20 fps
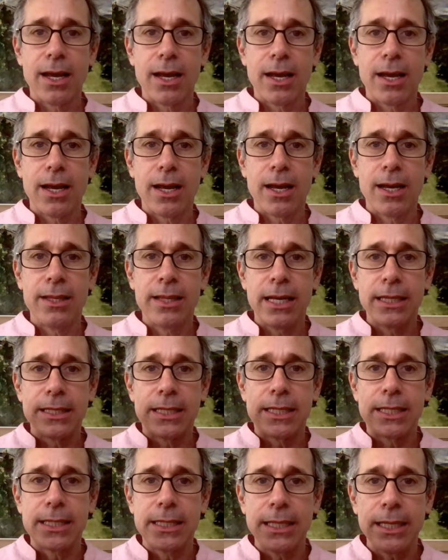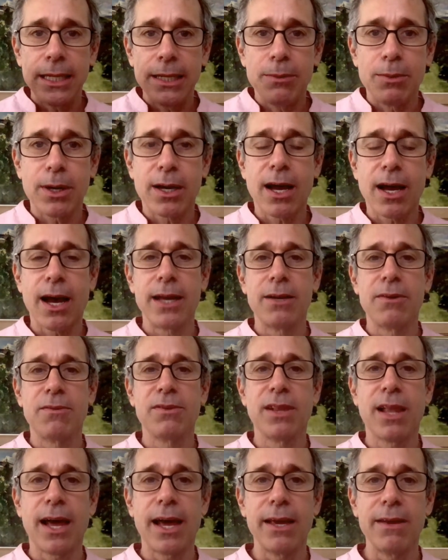And then see what kind of
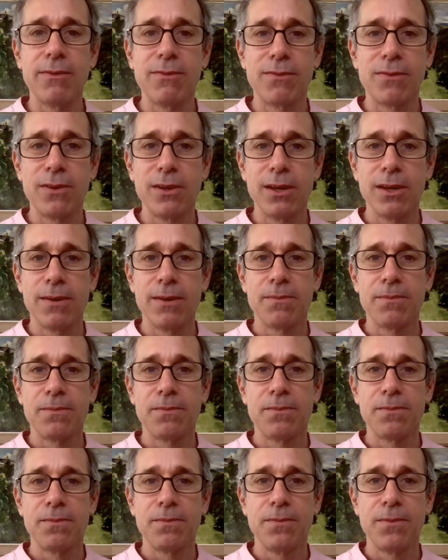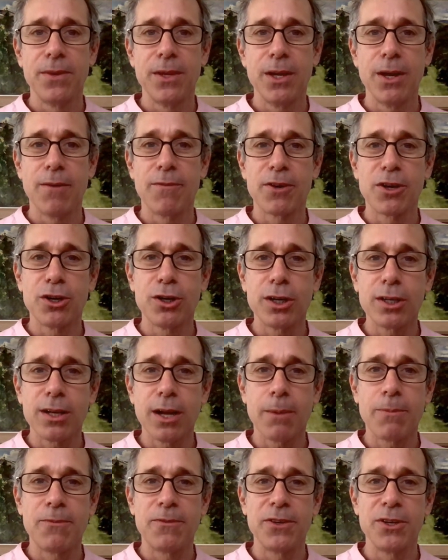life you have cooked
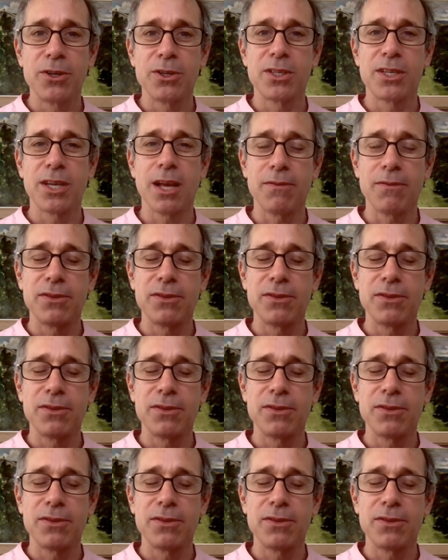up for yourself.